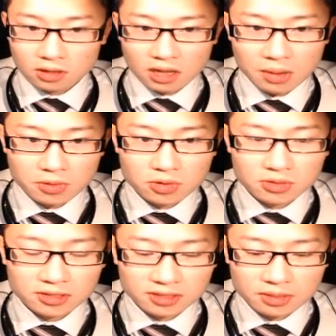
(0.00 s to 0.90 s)
I'm going to use a
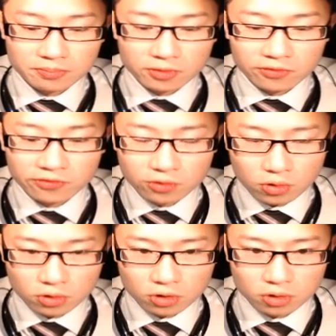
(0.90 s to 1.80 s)
simple
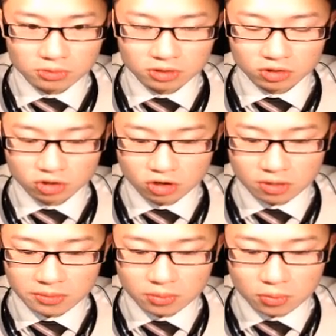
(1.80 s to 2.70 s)
for loop to
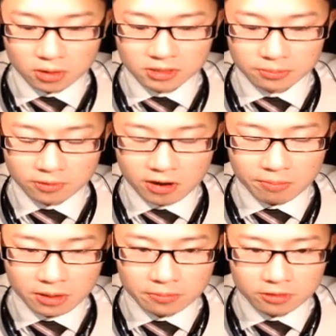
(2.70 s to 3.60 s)
determine what is a prime
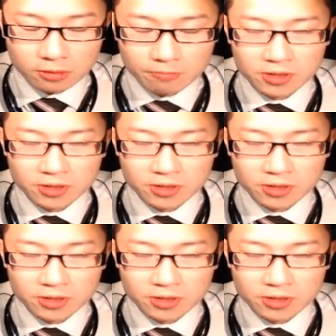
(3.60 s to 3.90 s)
number.